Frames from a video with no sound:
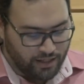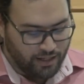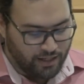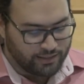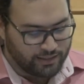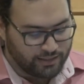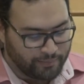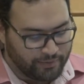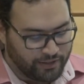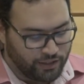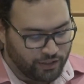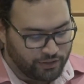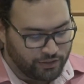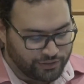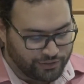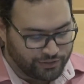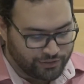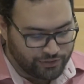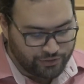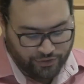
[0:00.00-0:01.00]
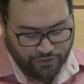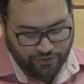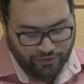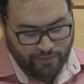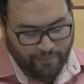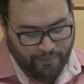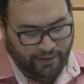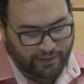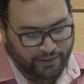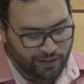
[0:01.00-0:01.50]
something closer to truth,
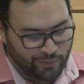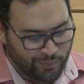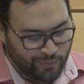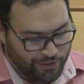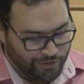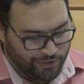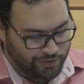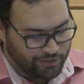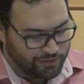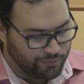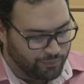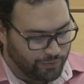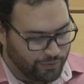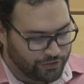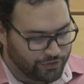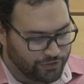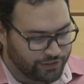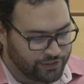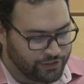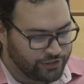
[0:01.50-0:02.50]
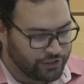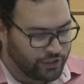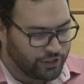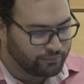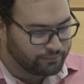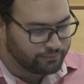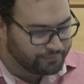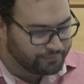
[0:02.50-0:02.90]
depending on what you're trying to show.